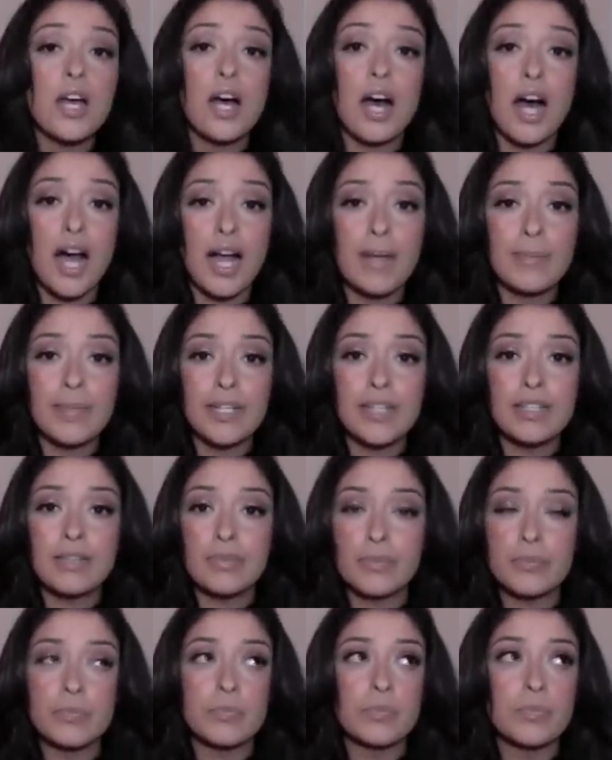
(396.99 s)
I'm gonna
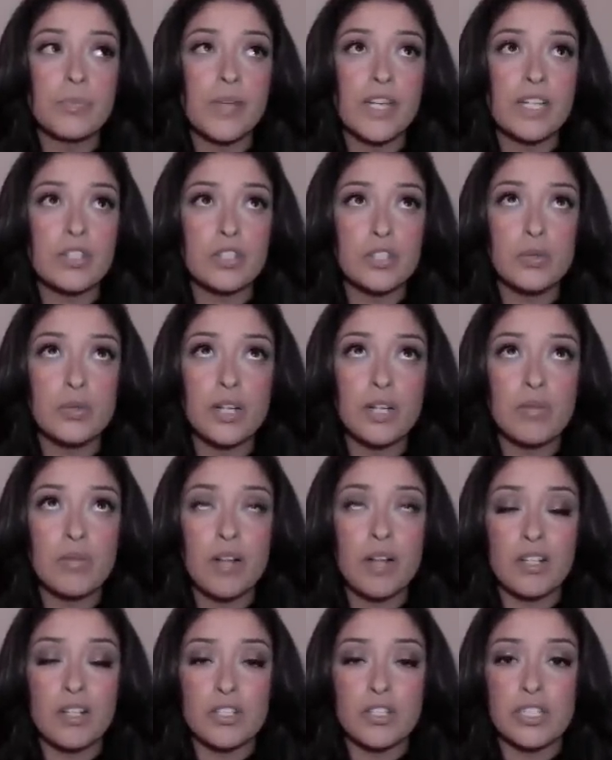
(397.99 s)
pick two nail
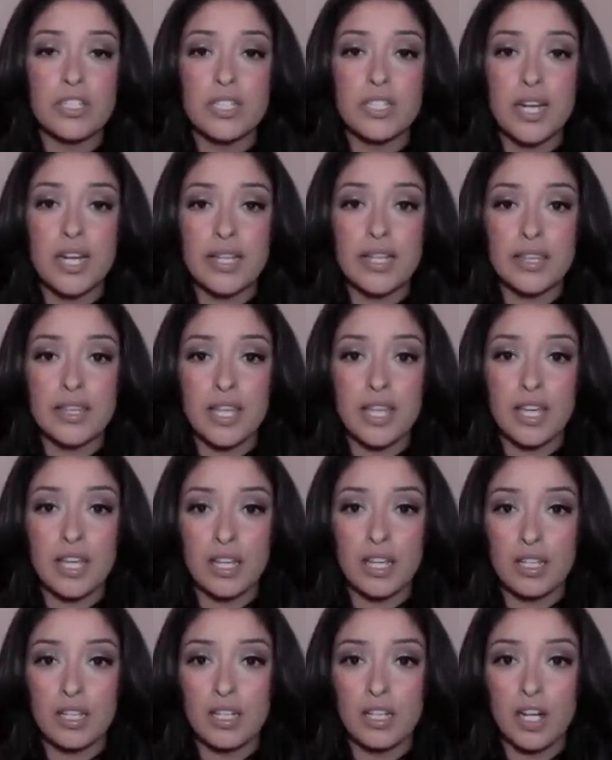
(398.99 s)
polishes that I
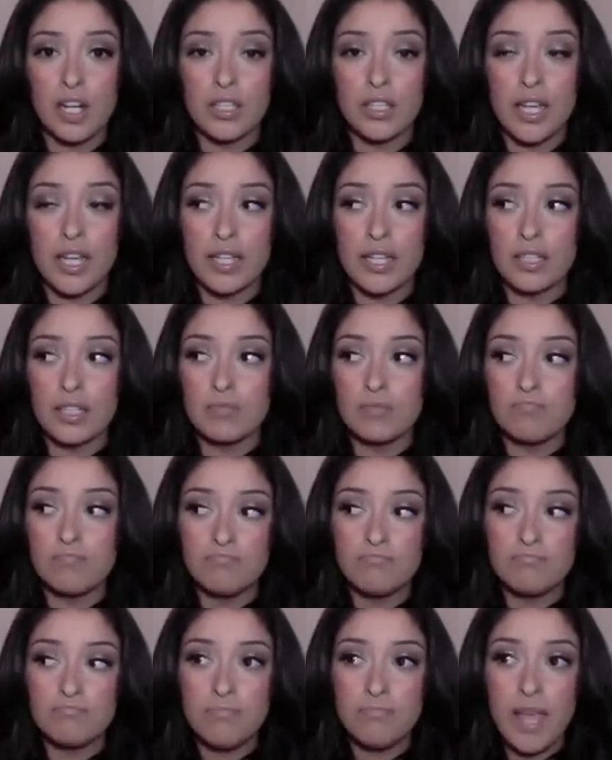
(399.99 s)
think are like
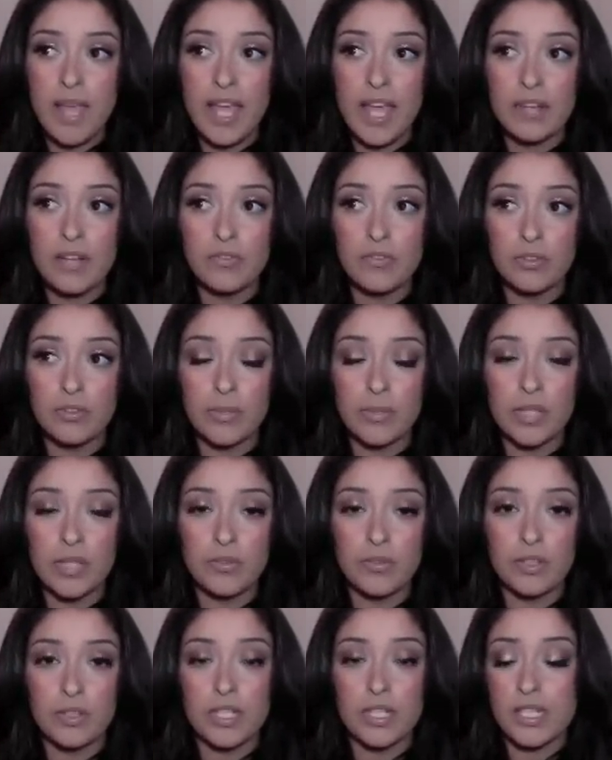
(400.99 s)
it for me
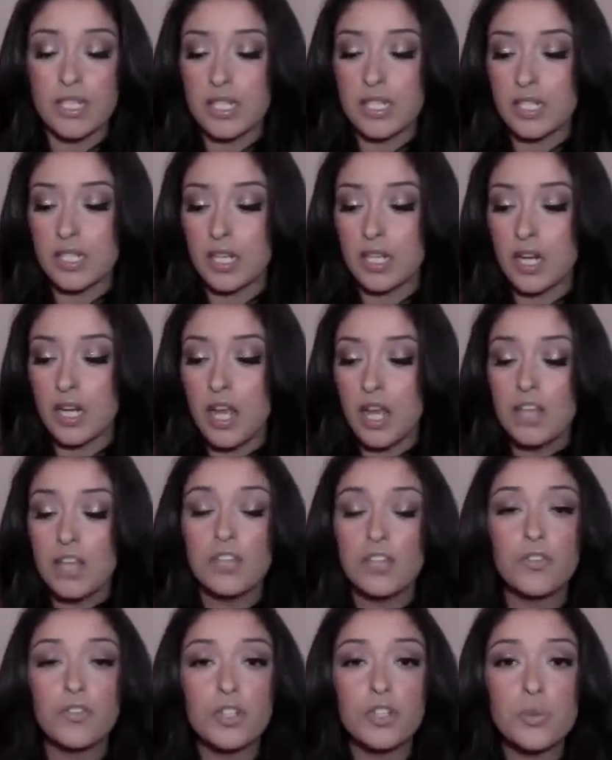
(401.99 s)
for this season.
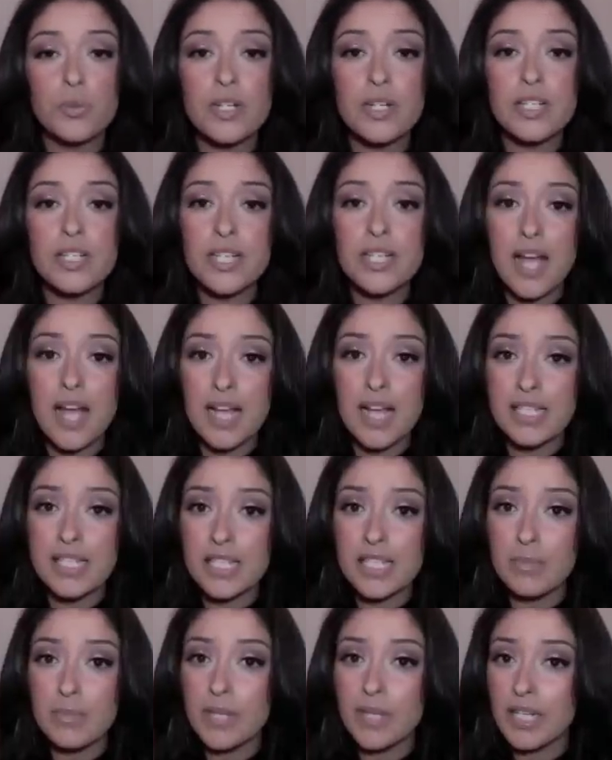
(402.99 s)
The first one is
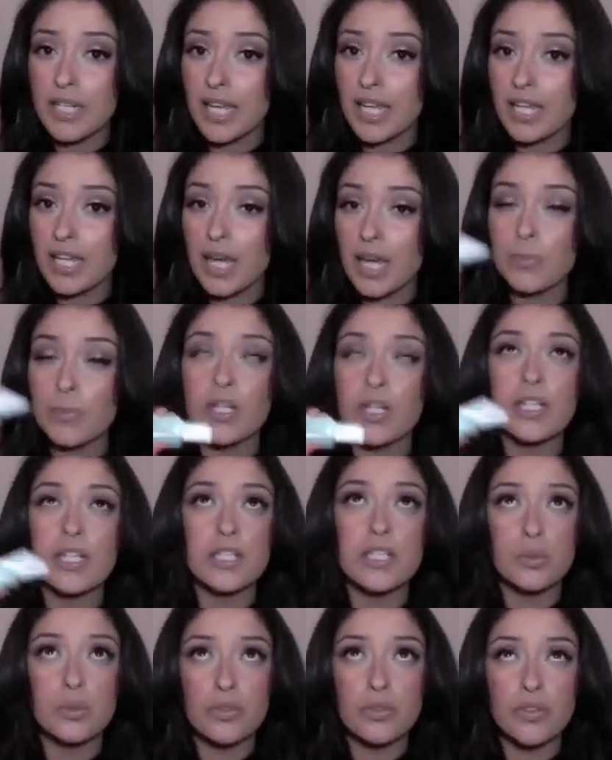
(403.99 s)
Essie Mint Candy Apple, and I did
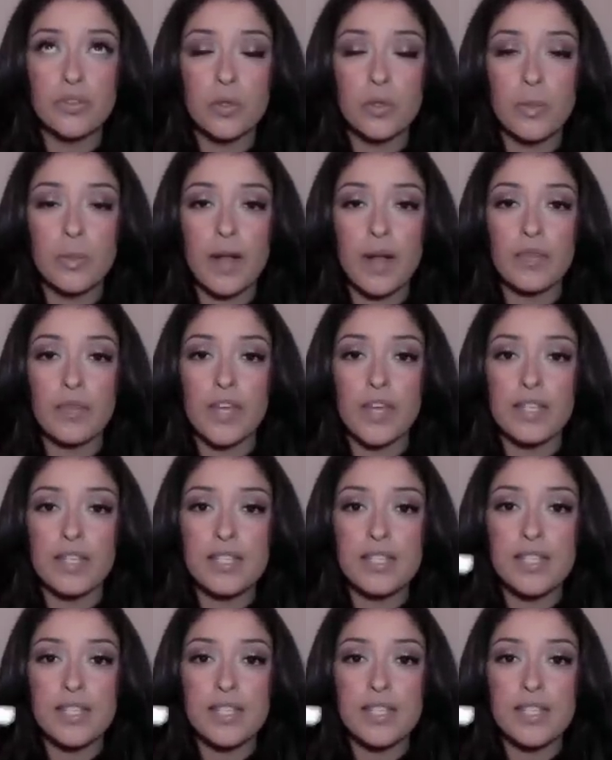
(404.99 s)
a review about this.